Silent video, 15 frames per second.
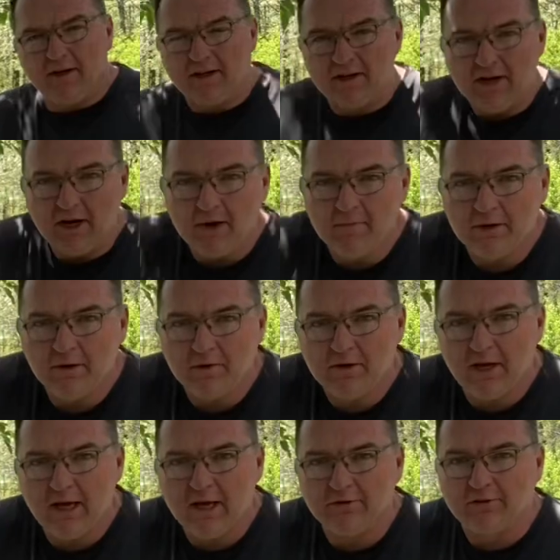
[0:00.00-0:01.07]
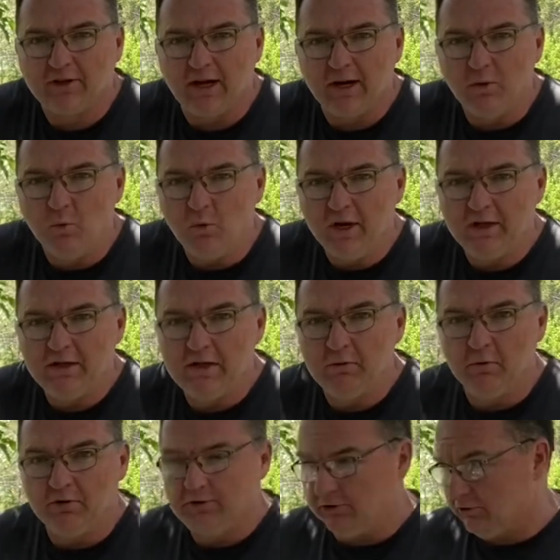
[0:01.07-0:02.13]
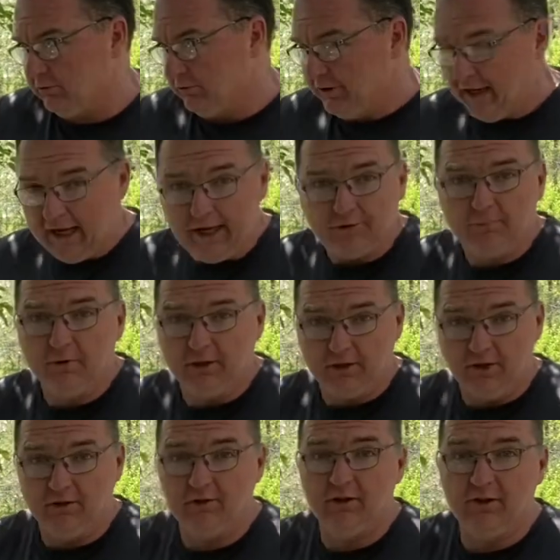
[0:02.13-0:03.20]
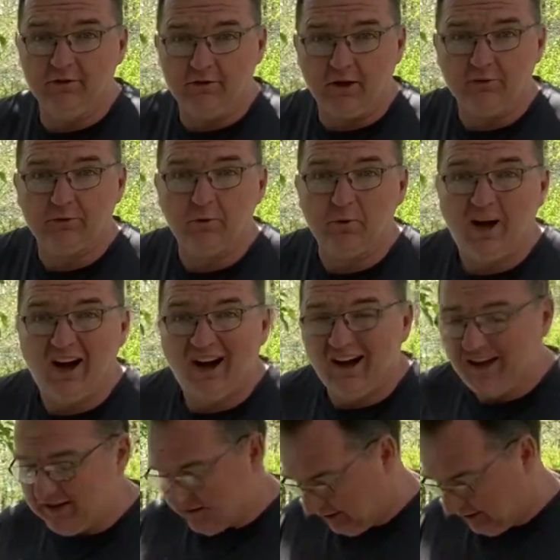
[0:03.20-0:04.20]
can hear me okay. It's kind of windy, which is nice because it is also hot.